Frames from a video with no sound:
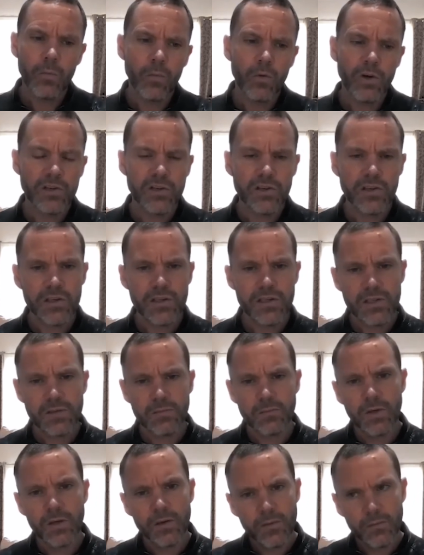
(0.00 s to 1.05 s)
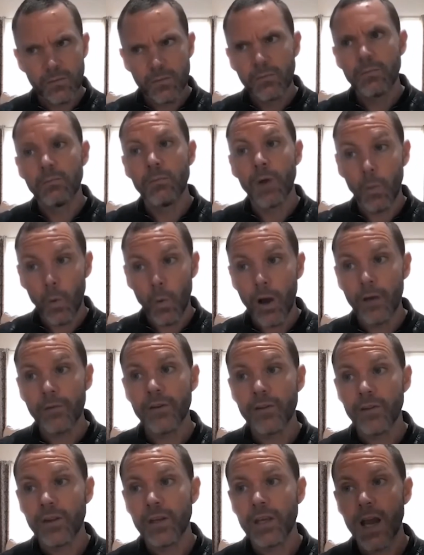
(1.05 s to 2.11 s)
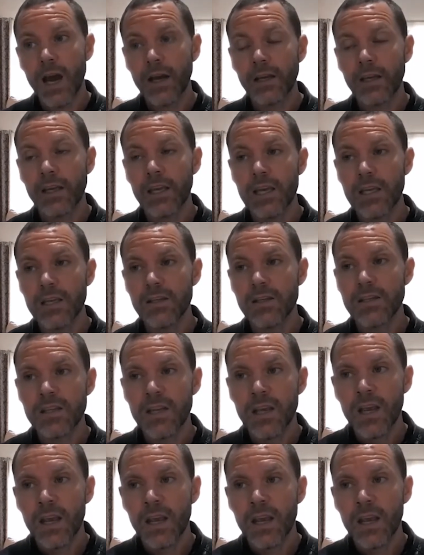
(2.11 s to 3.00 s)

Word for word: which is my wife and the young kids.